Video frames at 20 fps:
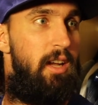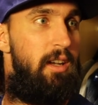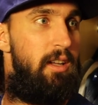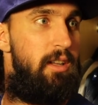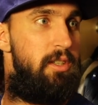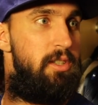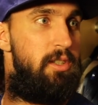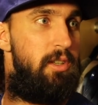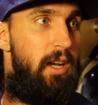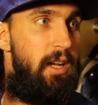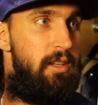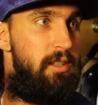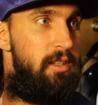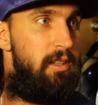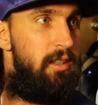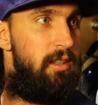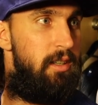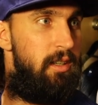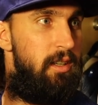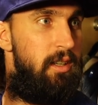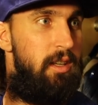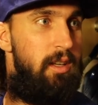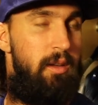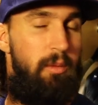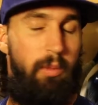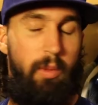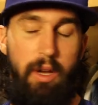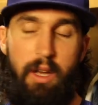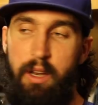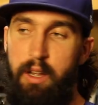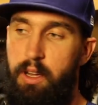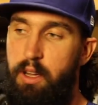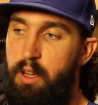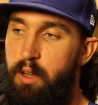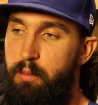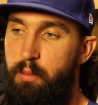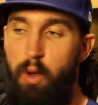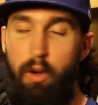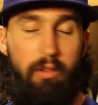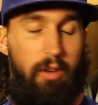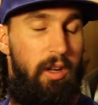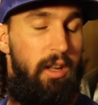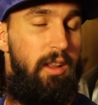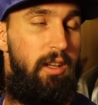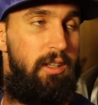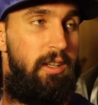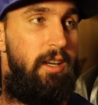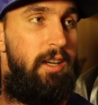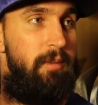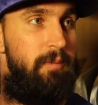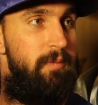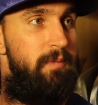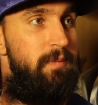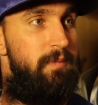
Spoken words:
into the stretch, but overall he looked good.